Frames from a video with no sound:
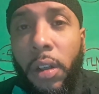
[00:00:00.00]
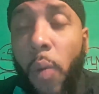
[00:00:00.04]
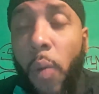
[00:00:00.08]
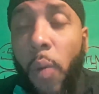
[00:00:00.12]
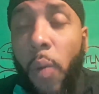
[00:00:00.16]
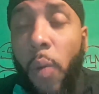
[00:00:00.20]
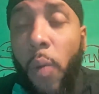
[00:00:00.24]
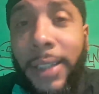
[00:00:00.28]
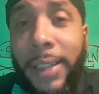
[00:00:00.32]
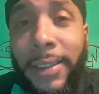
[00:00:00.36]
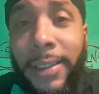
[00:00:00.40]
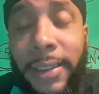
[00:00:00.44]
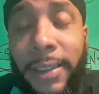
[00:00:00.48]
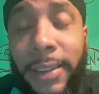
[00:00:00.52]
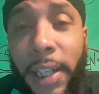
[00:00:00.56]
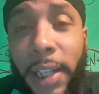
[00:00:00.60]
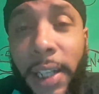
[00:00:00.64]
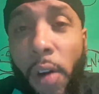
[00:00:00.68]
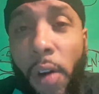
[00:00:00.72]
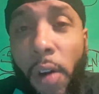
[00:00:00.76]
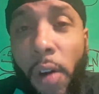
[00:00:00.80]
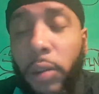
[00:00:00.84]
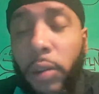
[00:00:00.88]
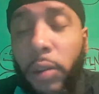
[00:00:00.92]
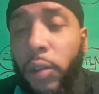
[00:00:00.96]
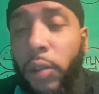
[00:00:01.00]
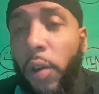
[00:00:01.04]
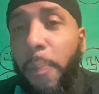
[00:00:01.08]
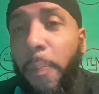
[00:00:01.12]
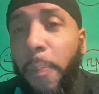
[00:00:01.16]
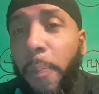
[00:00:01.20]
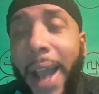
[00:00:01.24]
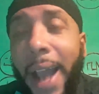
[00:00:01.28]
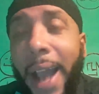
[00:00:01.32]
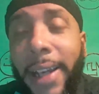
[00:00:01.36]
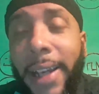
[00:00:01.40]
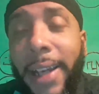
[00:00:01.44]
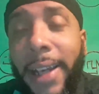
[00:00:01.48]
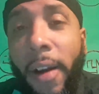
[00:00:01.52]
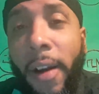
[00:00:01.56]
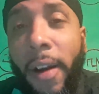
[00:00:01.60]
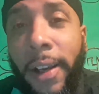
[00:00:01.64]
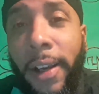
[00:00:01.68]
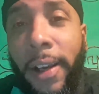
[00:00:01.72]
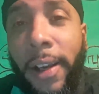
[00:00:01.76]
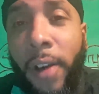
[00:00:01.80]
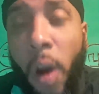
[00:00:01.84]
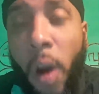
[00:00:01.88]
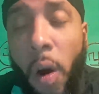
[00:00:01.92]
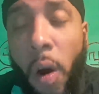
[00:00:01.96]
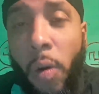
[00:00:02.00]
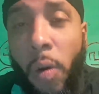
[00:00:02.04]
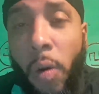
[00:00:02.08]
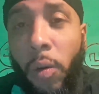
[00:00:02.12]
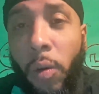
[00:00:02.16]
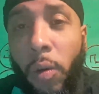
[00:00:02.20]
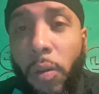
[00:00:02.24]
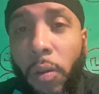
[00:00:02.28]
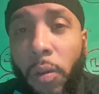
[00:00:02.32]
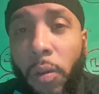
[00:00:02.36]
Ones and zeros with binary code.